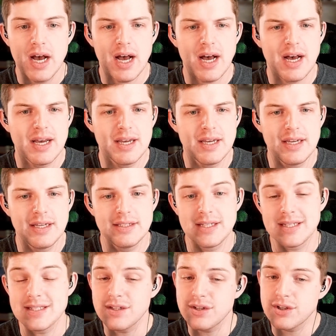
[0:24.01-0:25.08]
It
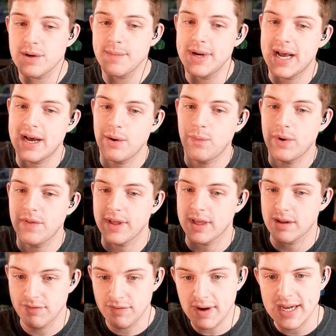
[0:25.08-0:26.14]
doesn't determine how well they
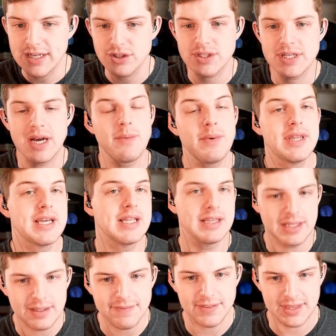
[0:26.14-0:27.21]
can fight, just how well they can
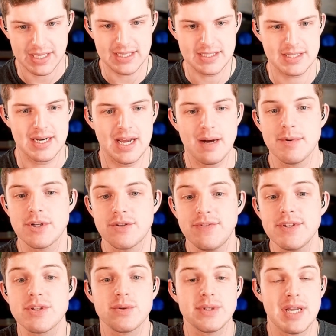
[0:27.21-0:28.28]
lift things and how much
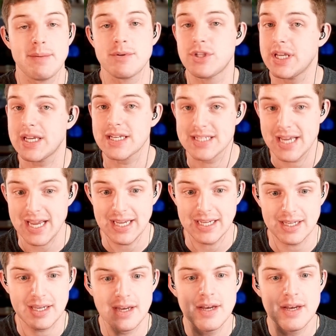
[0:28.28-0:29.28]
physical damage they can take.